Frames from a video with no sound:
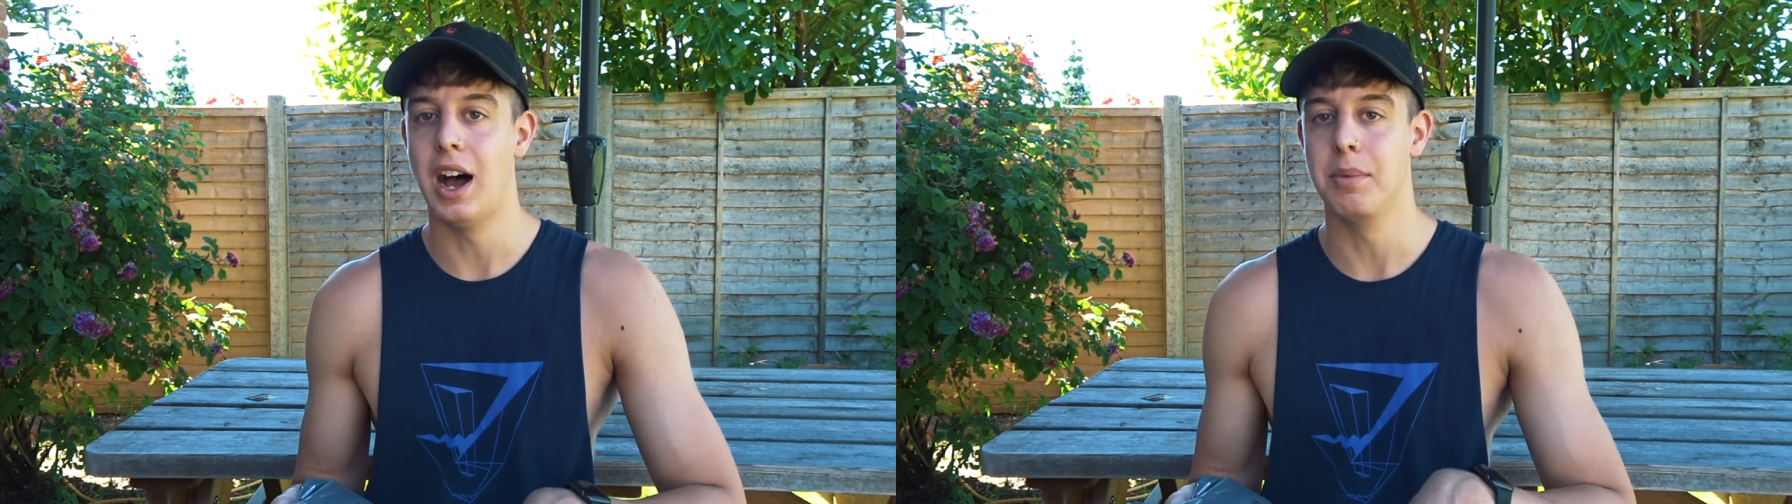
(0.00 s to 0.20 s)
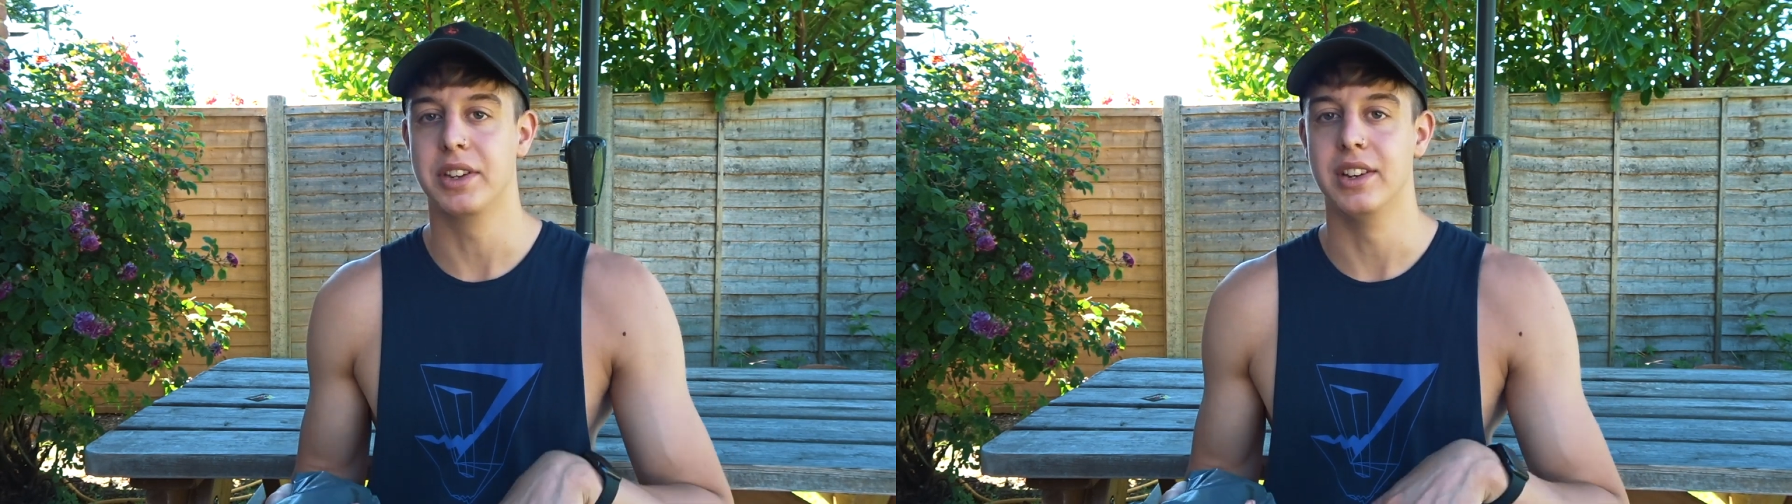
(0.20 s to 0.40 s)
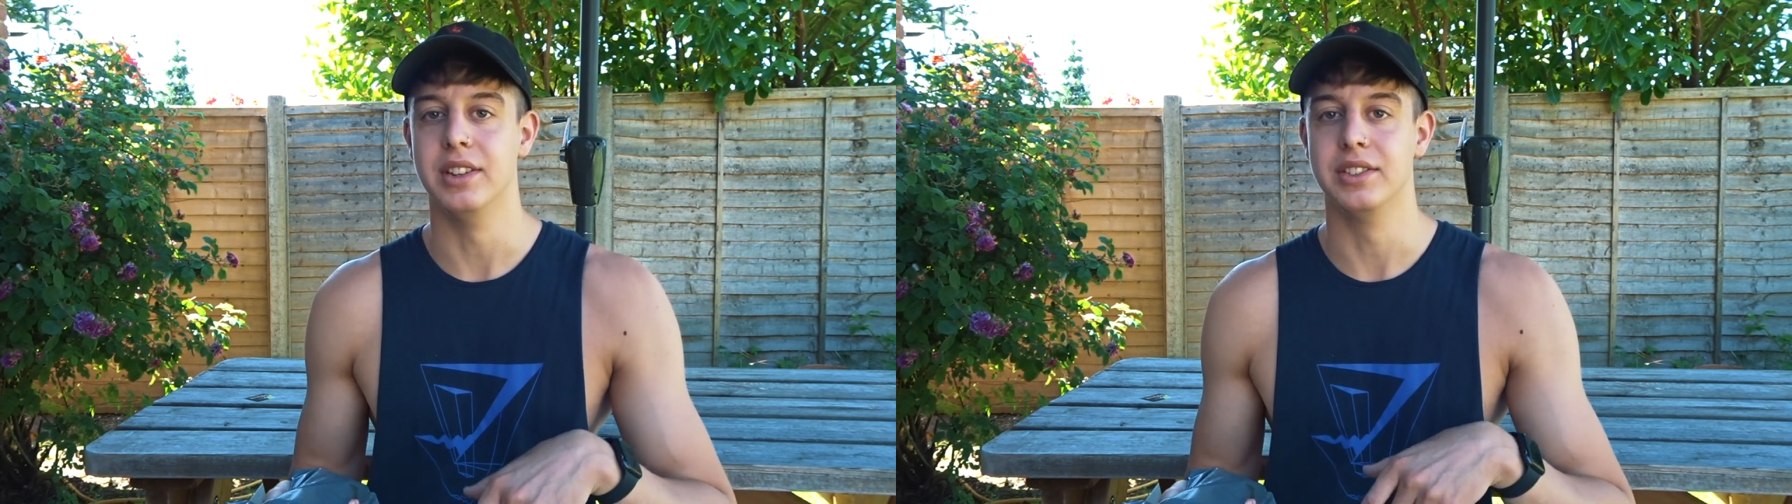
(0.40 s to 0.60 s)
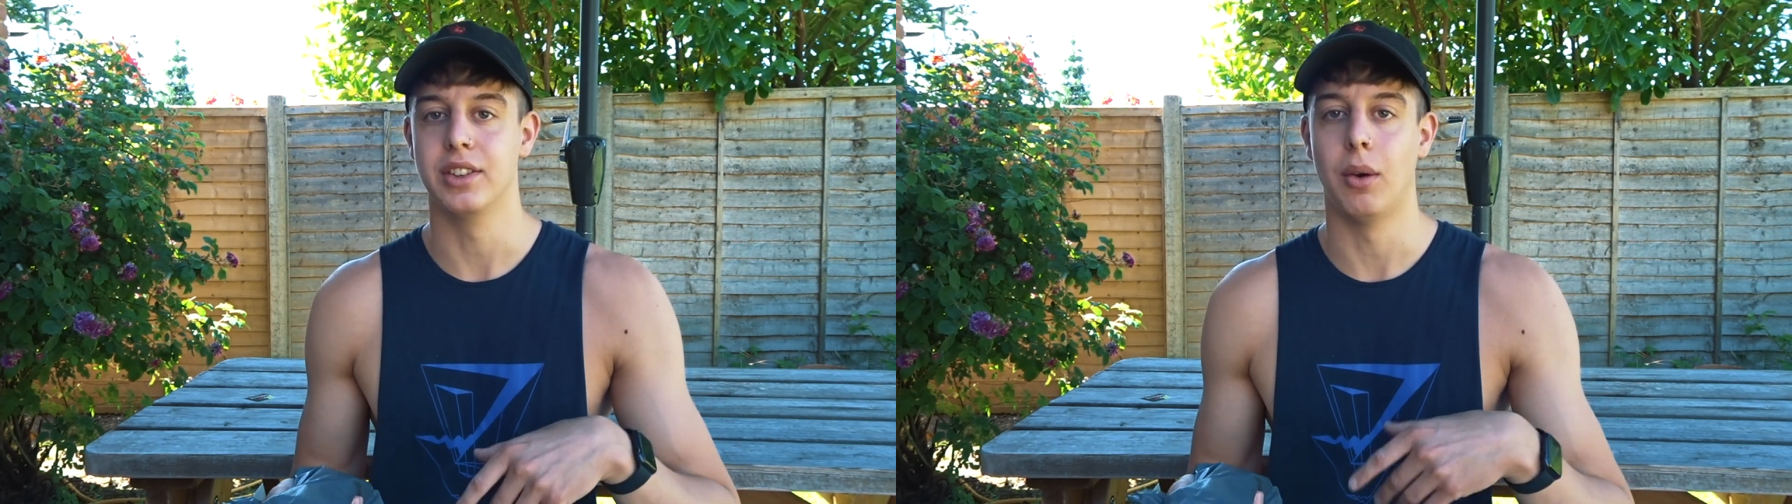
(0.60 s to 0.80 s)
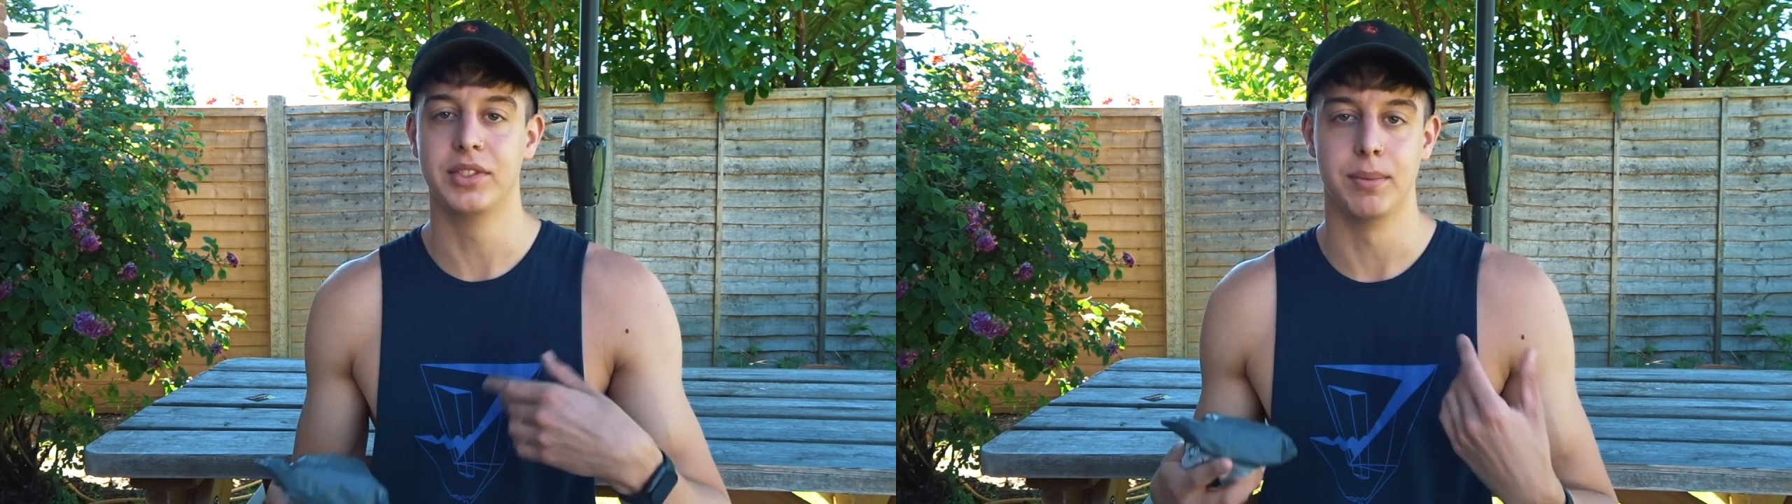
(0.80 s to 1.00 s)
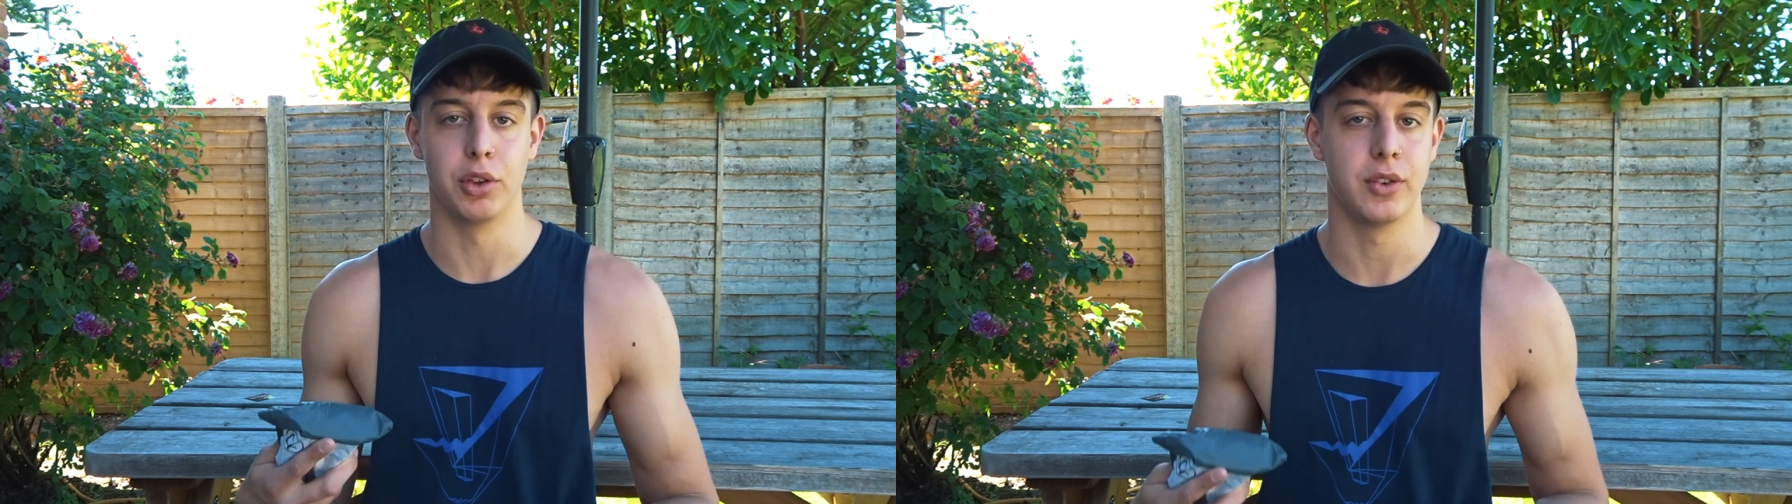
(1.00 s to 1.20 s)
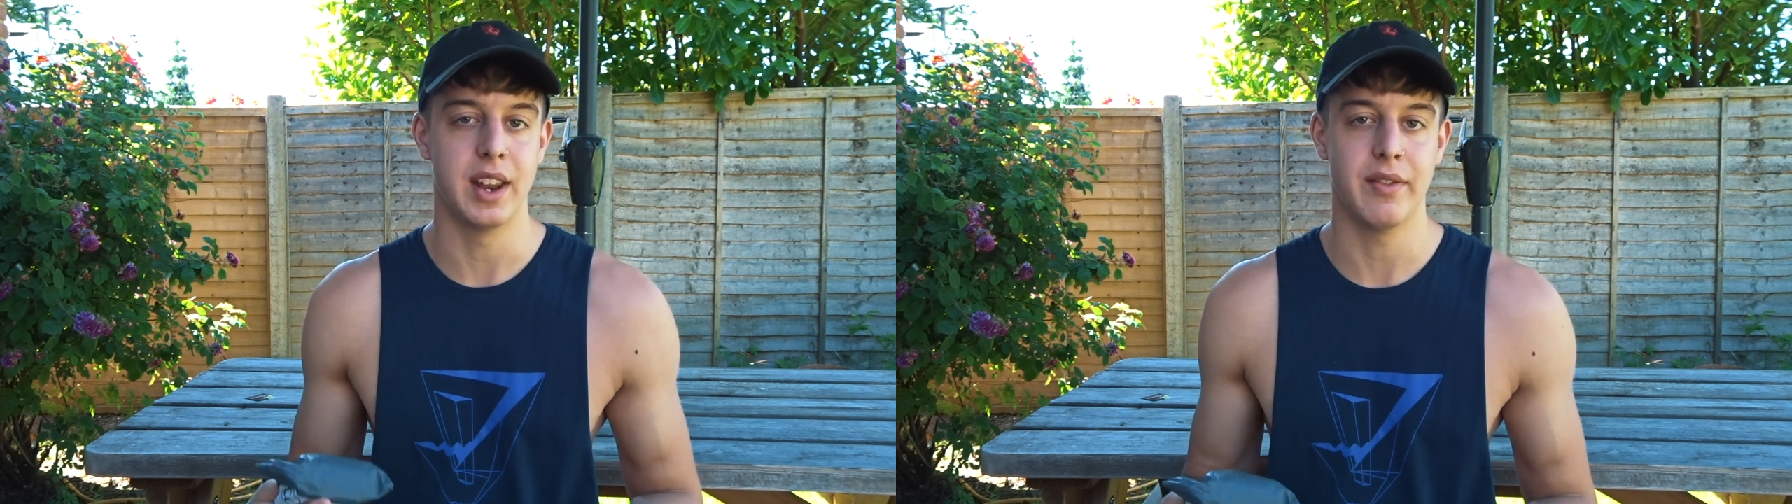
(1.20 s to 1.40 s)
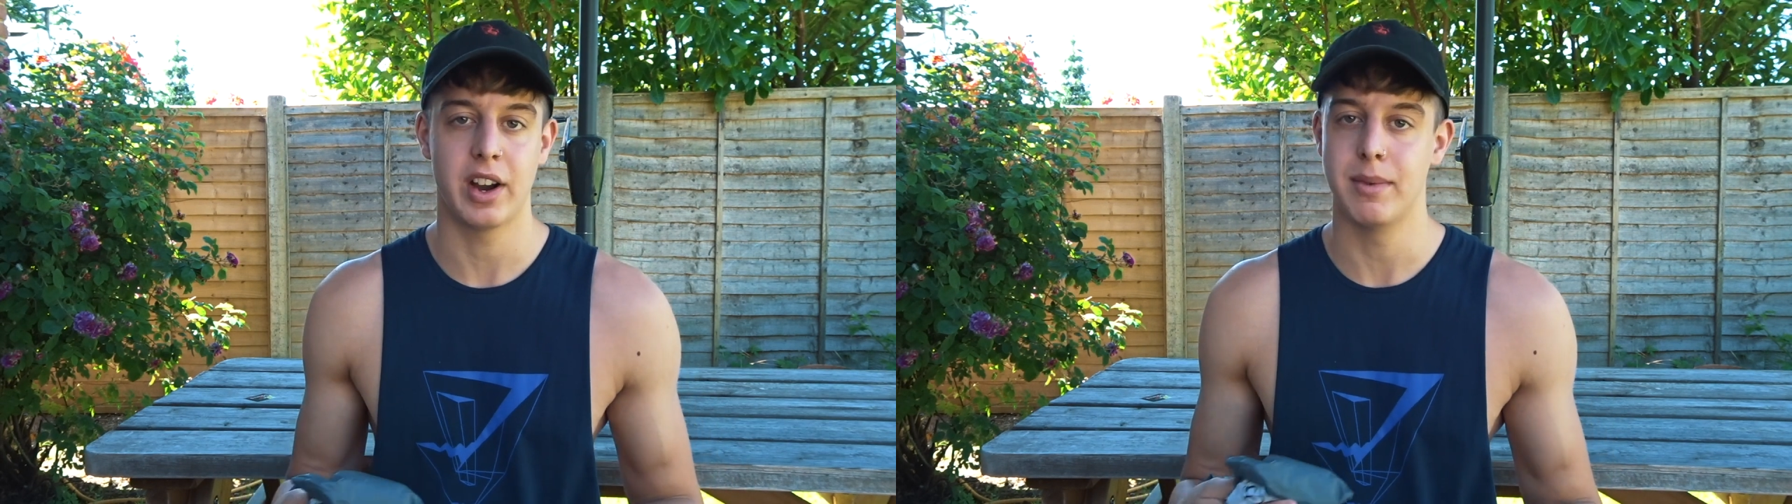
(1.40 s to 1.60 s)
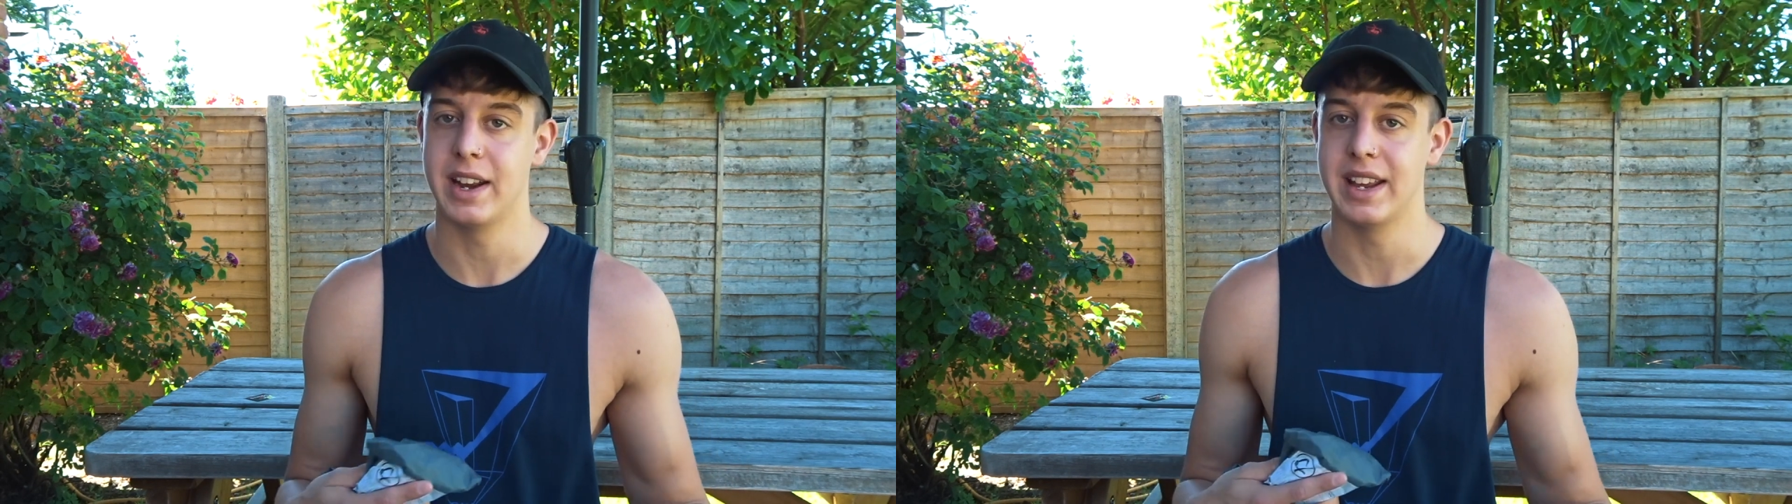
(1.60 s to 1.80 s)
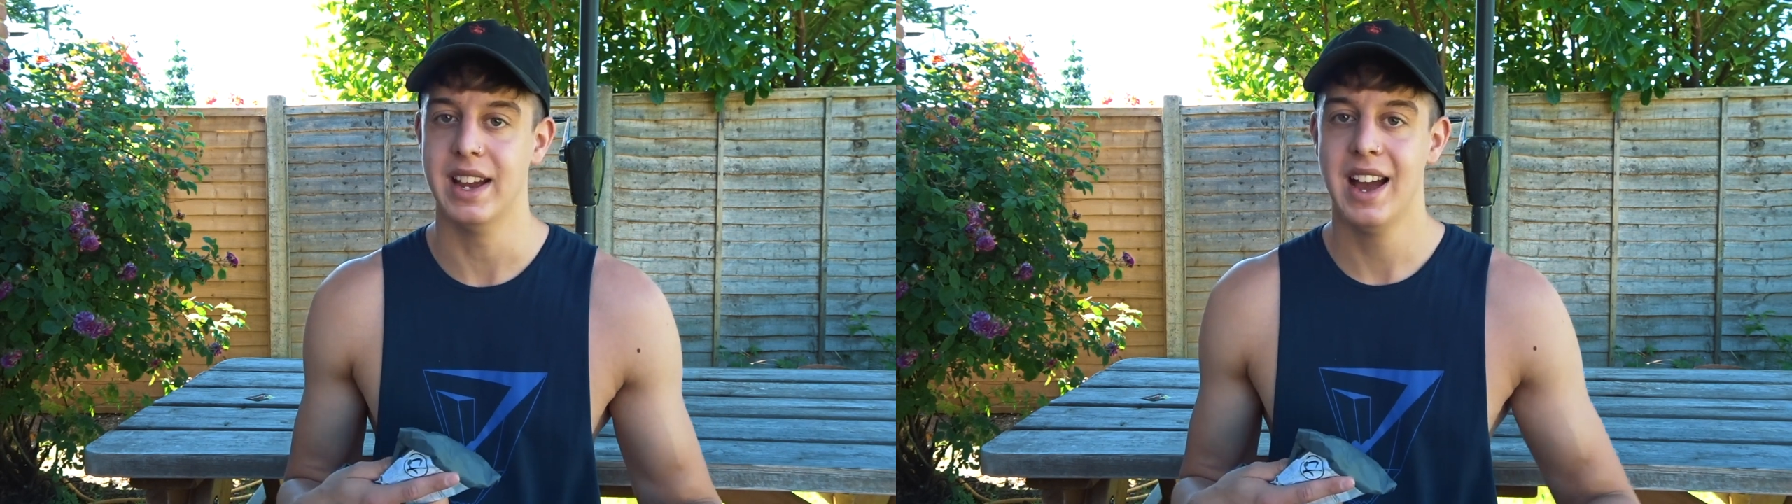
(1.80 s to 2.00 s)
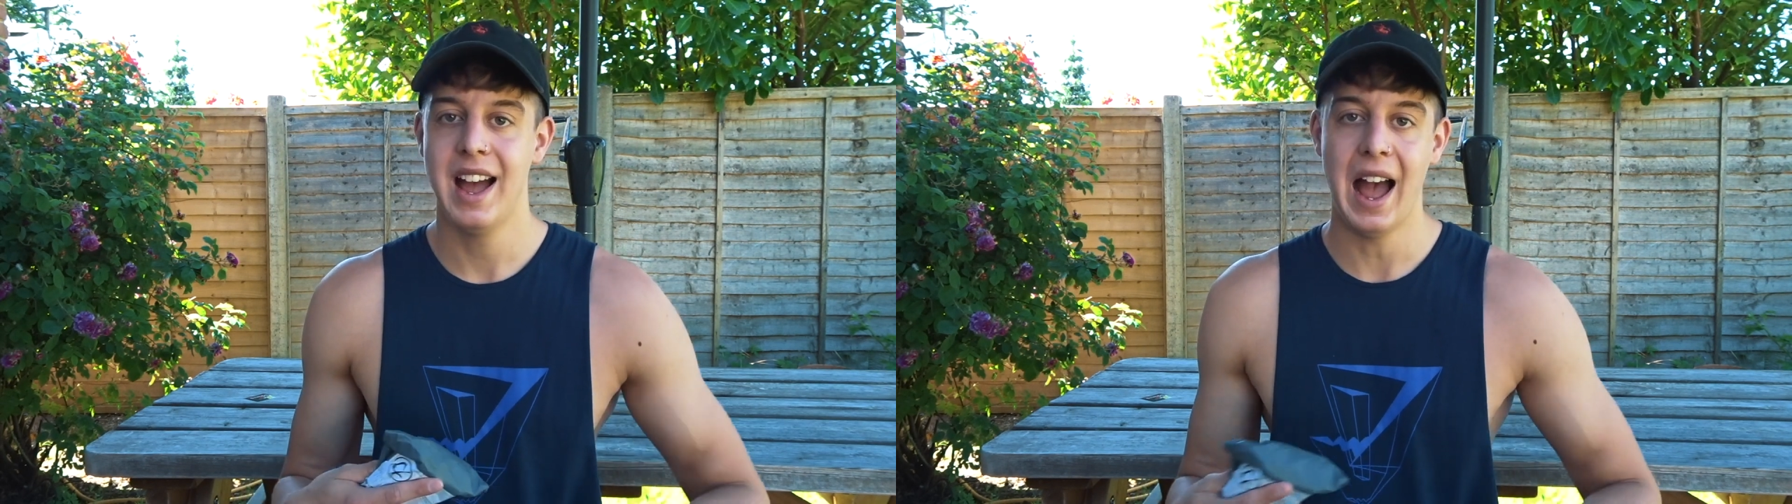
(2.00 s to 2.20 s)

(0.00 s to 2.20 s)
because obviously I'm not doing very many